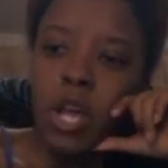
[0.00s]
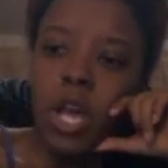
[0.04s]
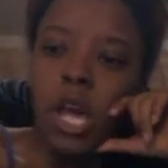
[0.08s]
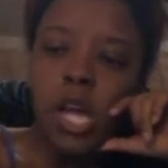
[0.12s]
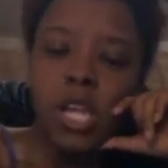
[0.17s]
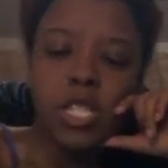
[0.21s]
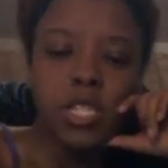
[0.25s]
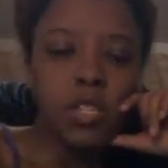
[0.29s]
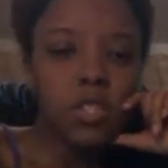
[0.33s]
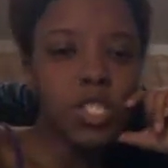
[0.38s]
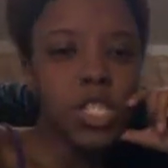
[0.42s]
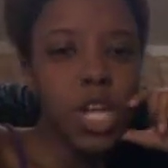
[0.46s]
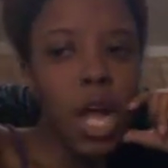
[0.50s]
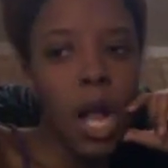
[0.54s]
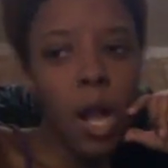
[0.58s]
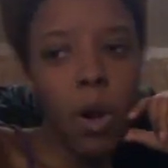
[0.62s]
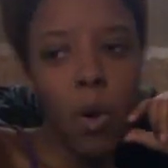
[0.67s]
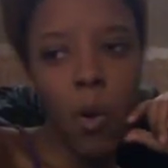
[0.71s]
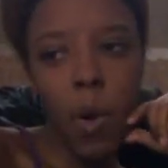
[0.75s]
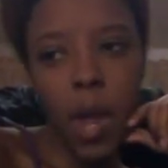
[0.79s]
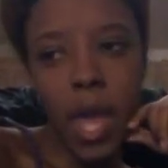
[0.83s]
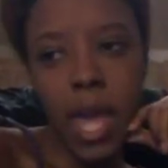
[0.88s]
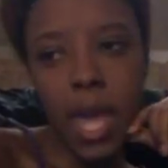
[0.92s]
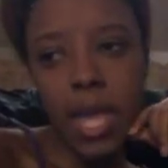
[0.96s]
So
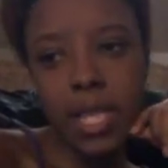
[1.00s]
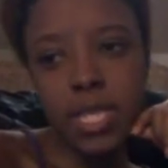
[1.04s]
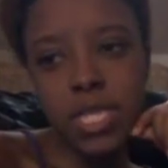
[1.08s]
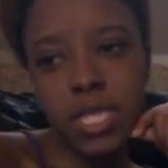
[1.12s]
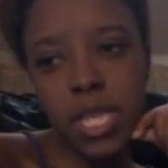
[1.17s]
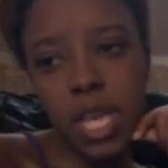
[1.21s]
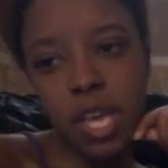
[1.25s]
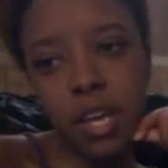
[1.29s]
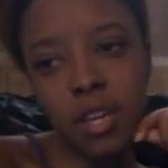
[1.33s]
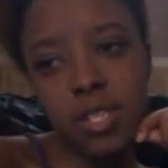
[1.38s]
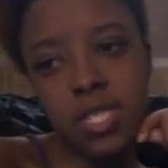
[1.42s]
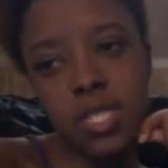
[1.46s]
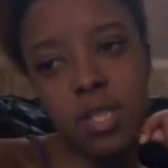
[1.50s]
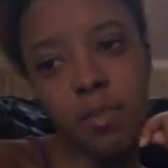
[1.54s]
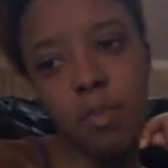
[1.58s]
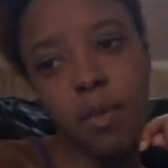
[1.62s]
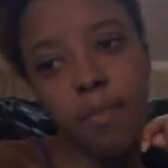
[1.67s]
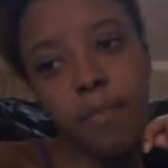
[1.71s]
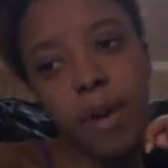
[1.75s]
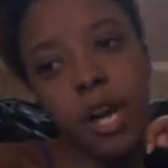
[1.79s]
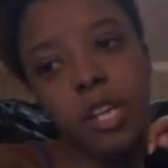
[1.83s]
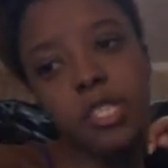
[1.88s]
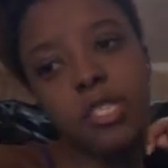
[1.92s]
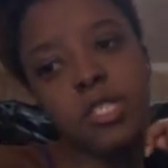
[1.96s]
Jacquay tells them
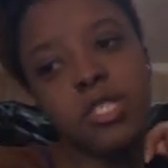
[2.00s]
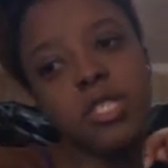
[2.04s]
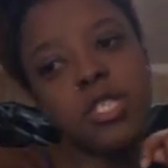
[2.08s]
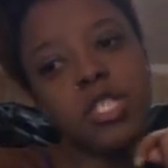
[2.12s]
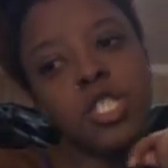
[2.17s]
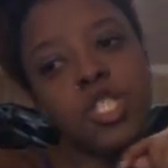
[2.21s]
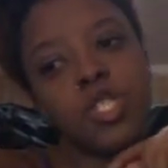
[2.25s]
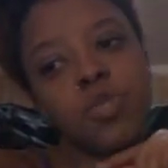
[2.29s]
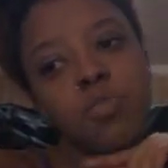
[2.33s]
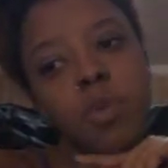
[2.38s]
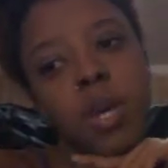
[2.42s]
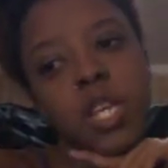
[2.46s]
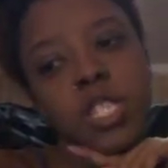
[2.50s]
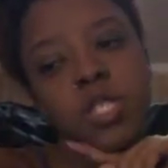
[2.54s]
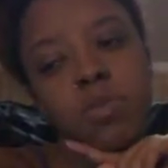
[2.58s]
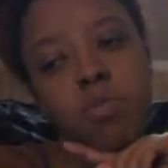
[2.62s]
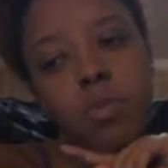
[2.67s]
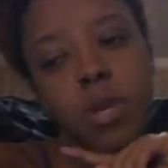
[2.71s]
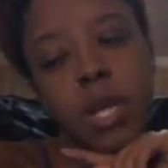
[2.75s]
about the situation